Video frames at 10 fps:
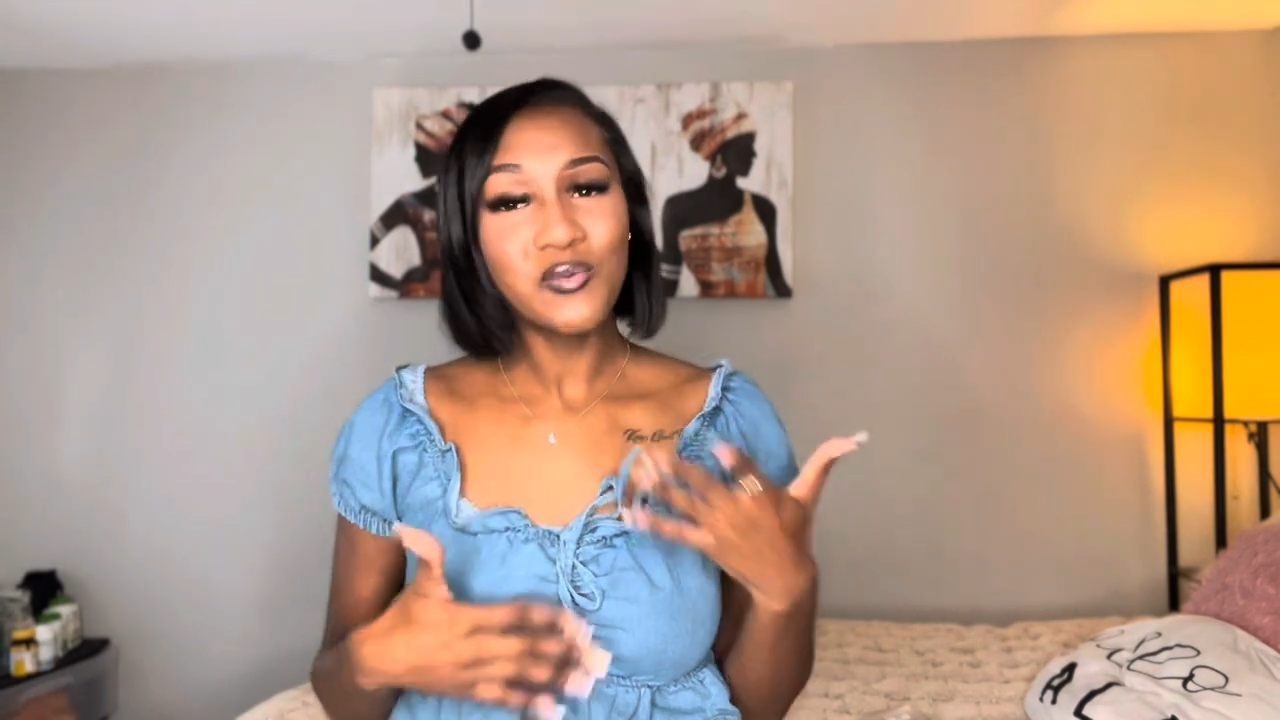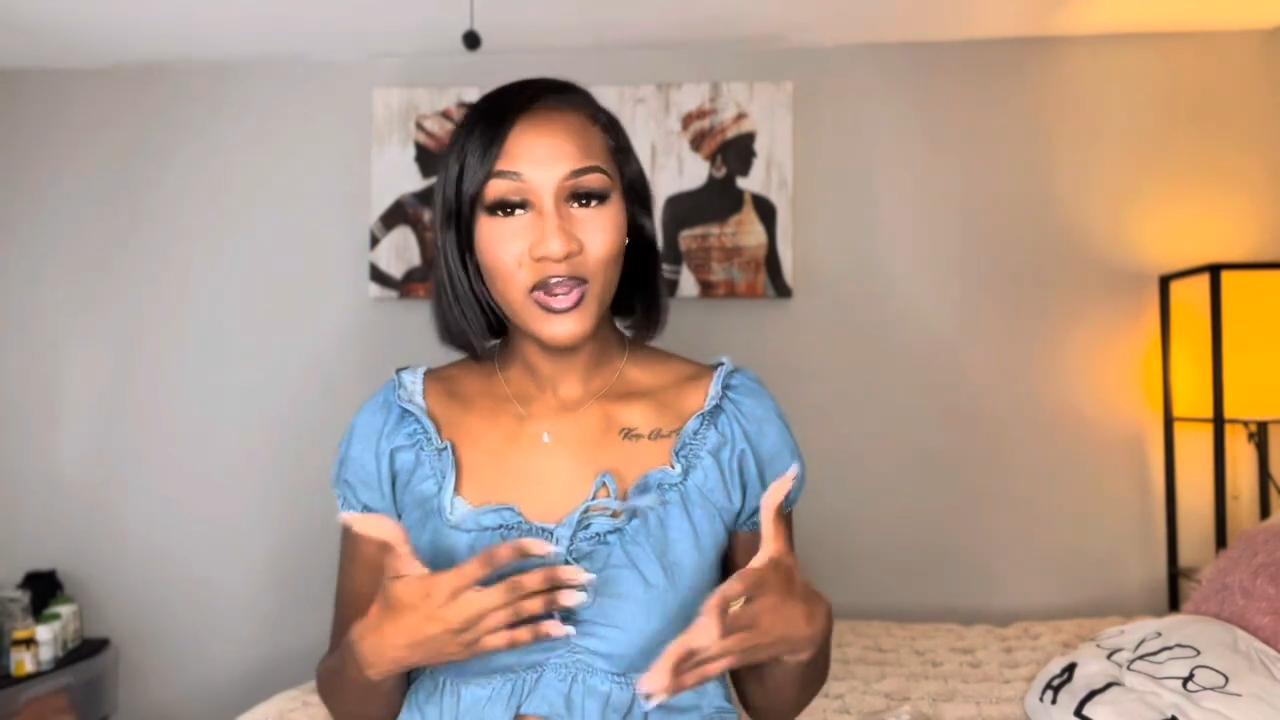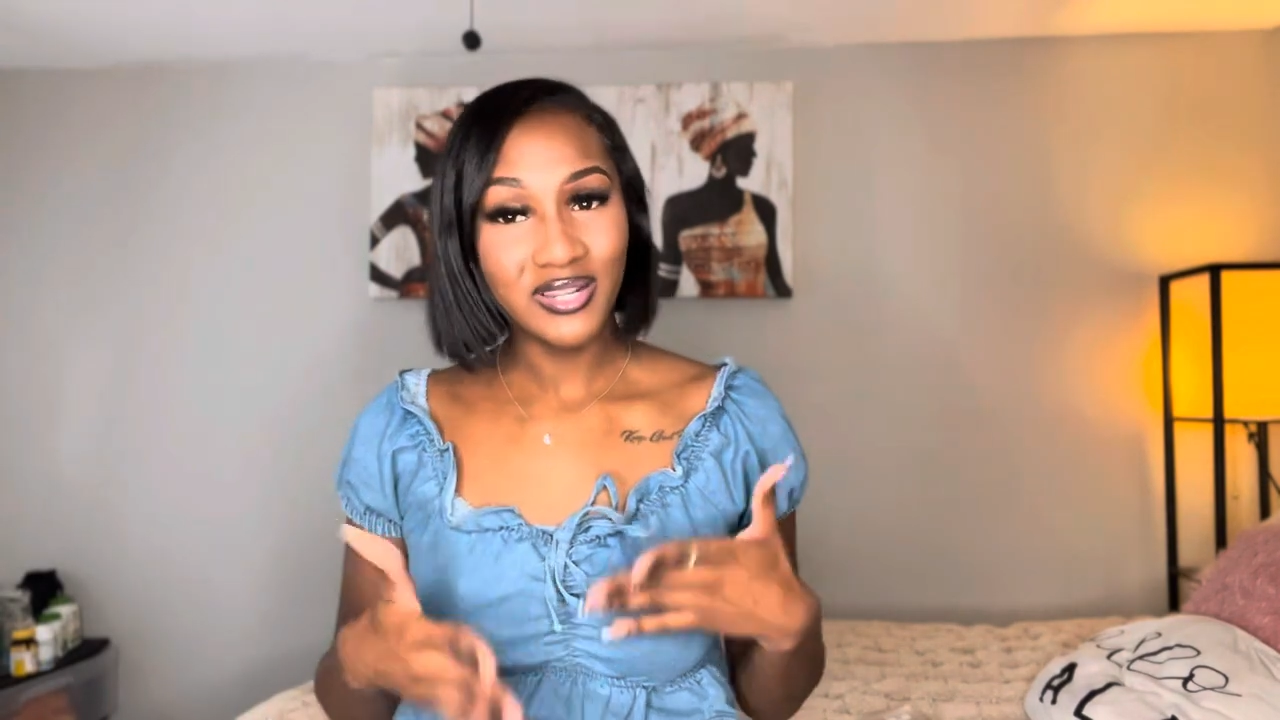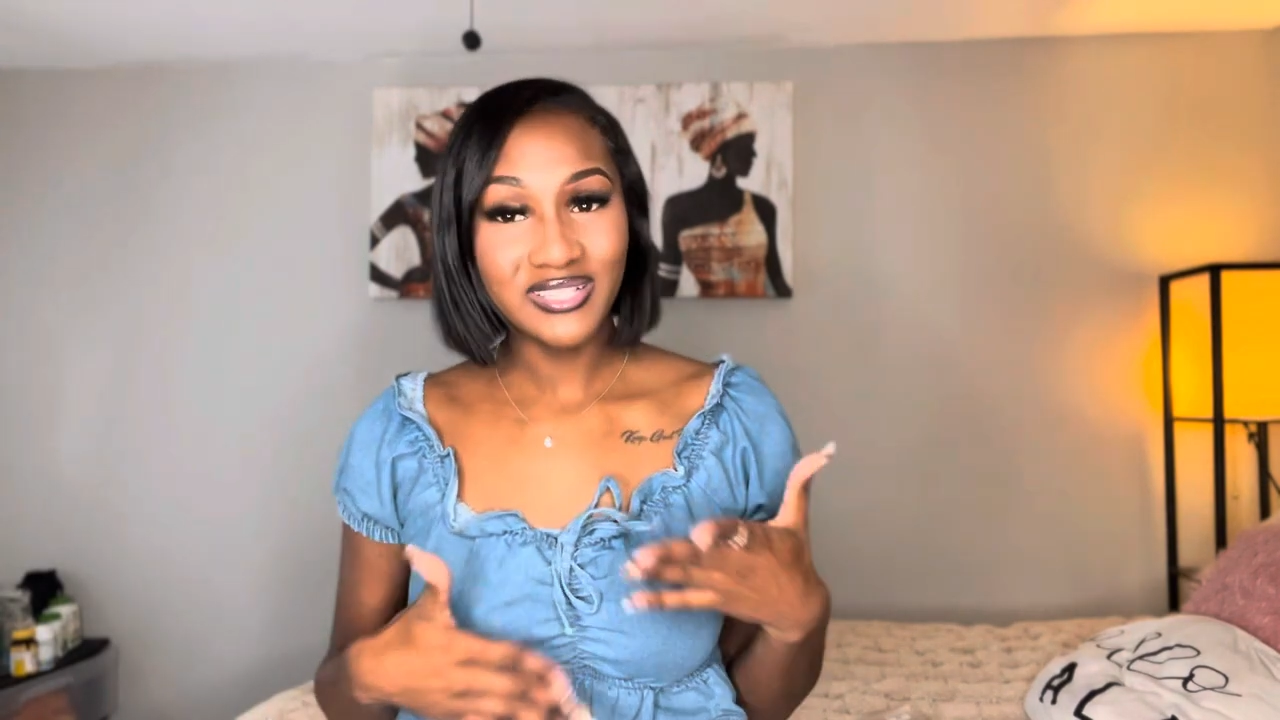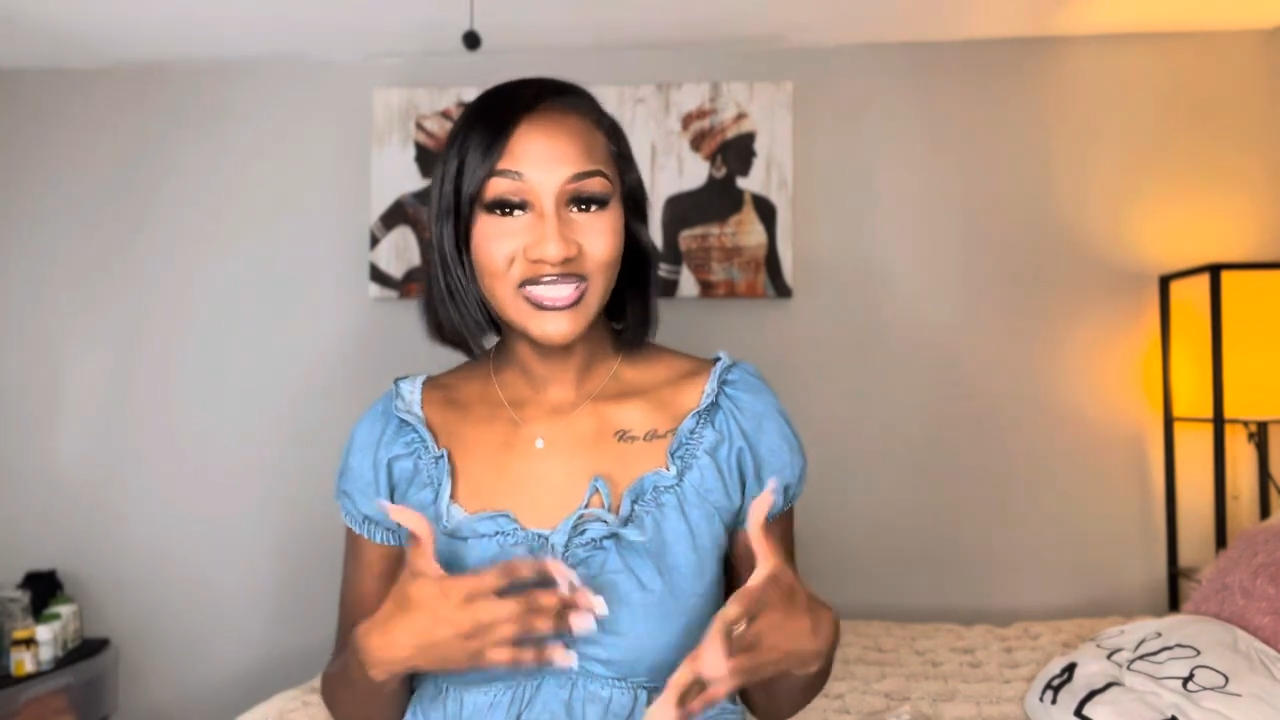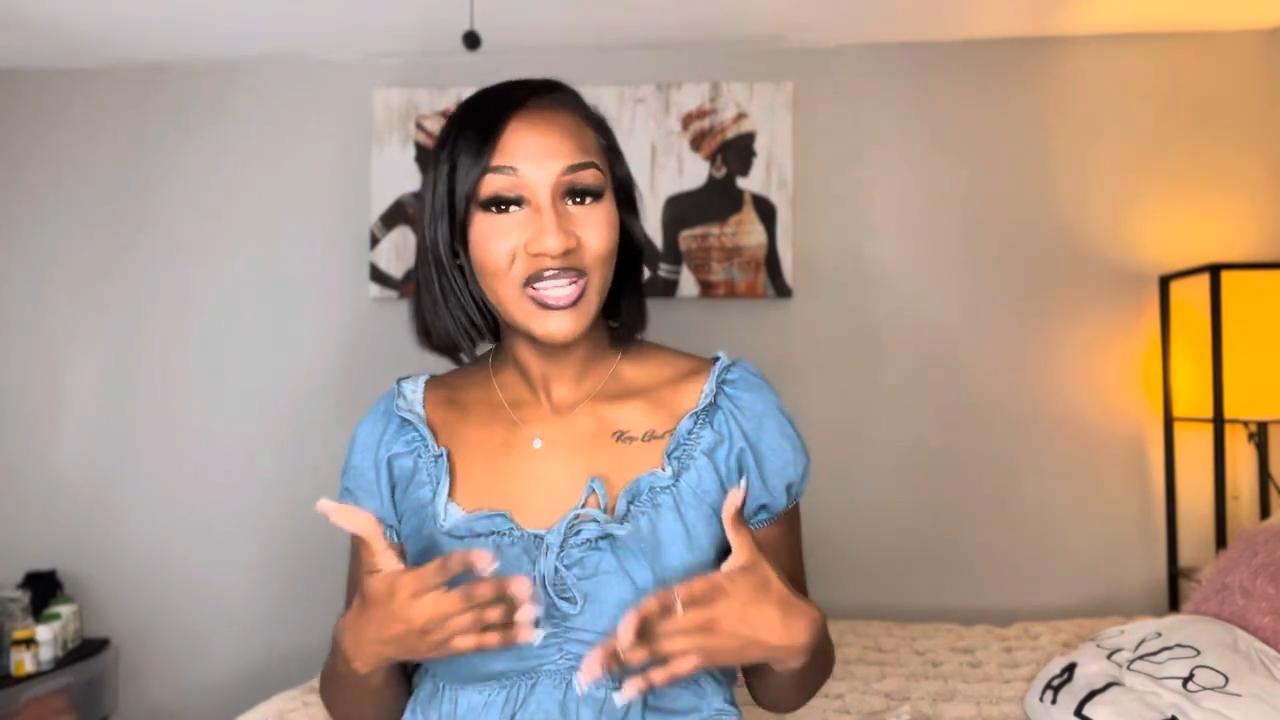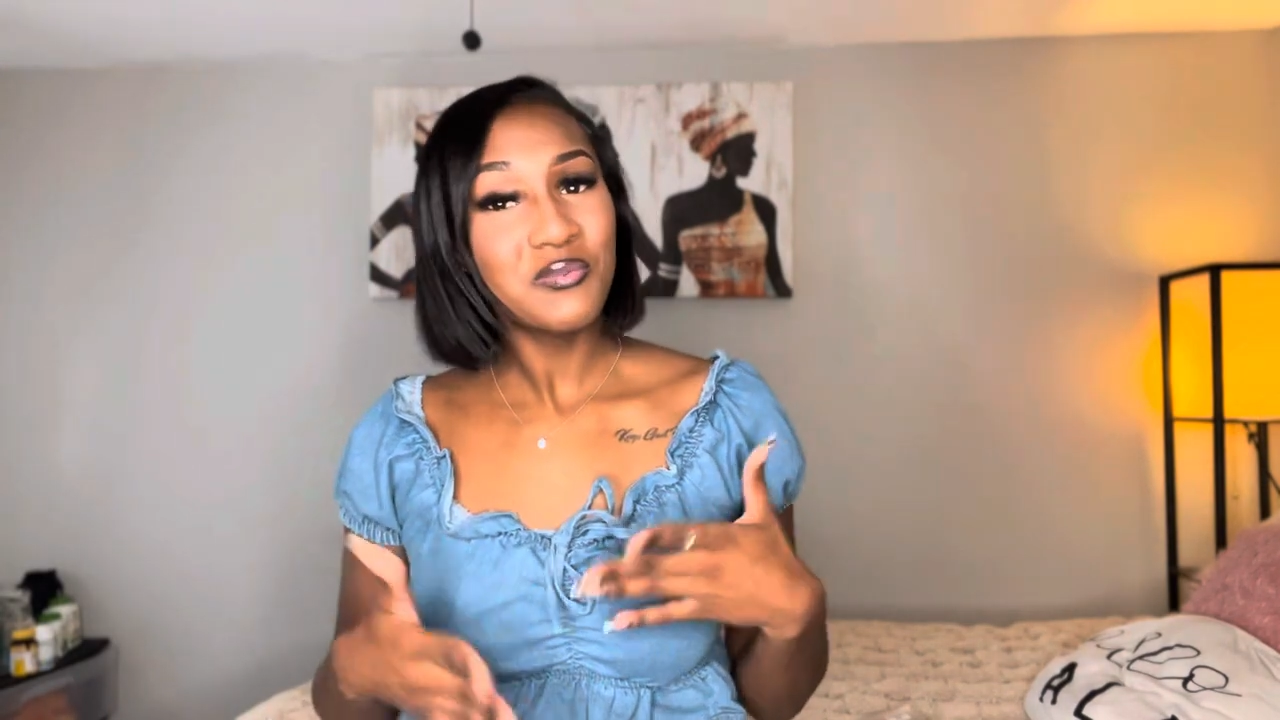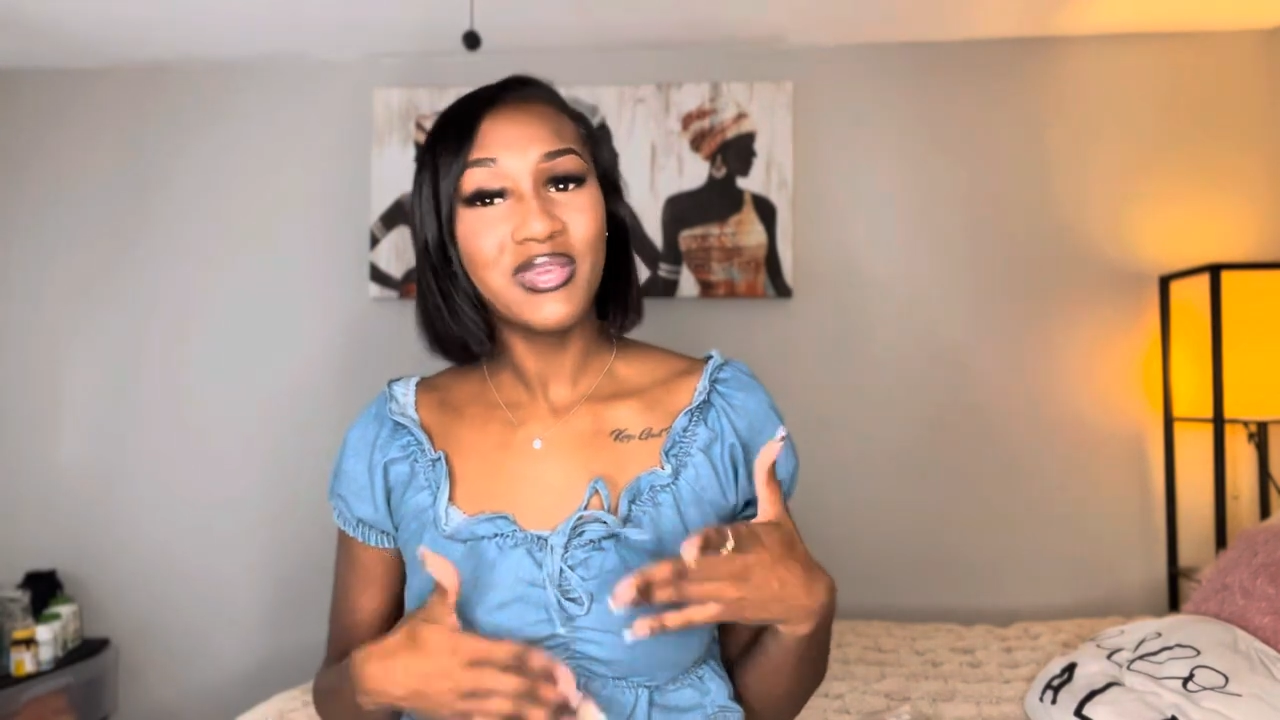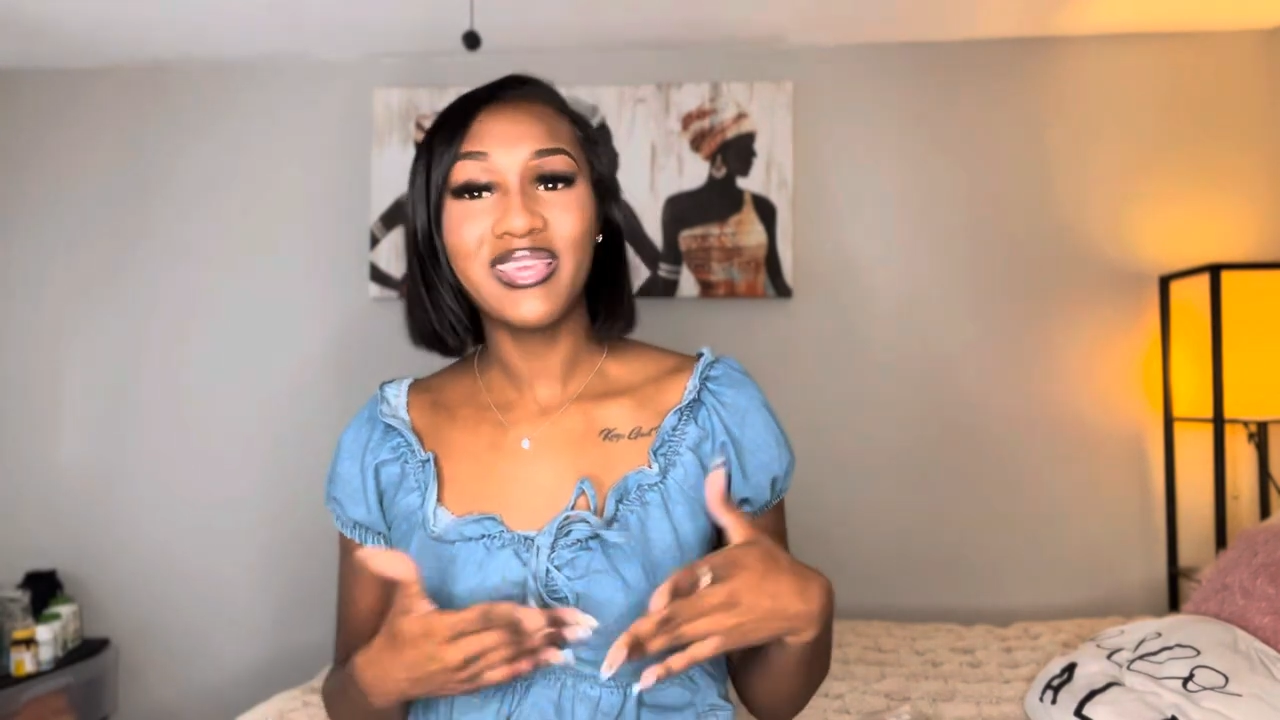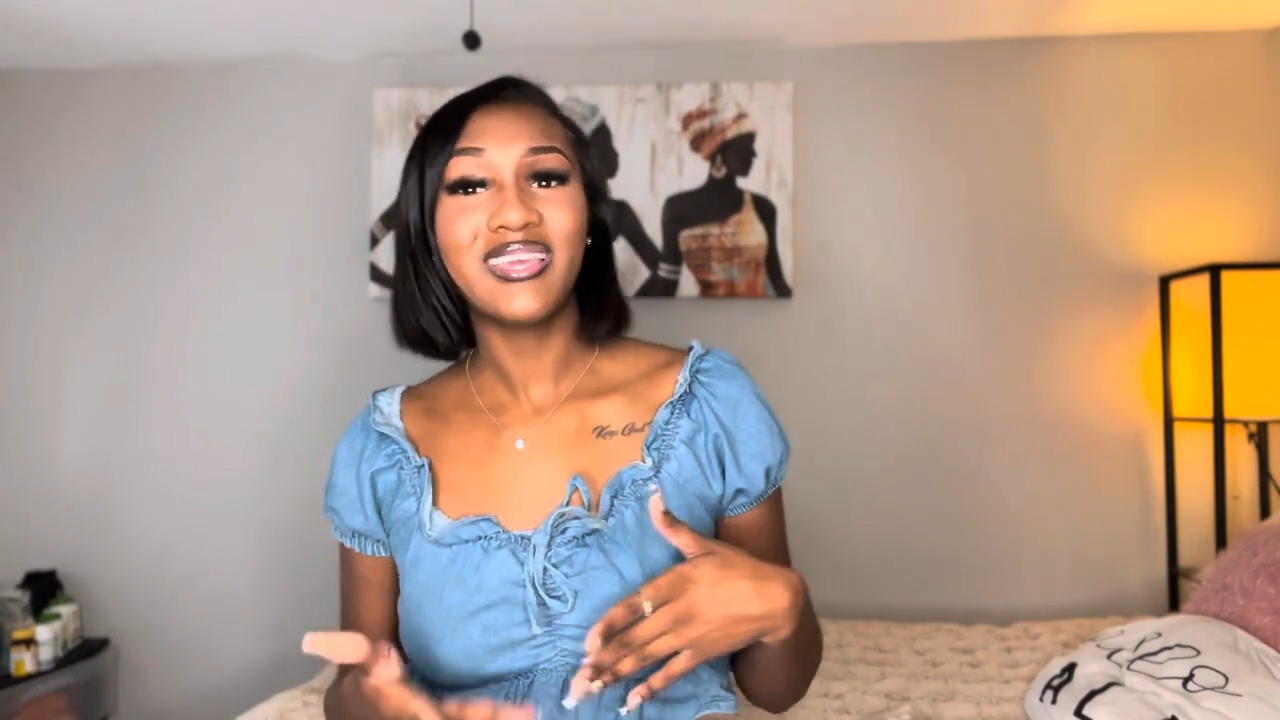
part of the Champagne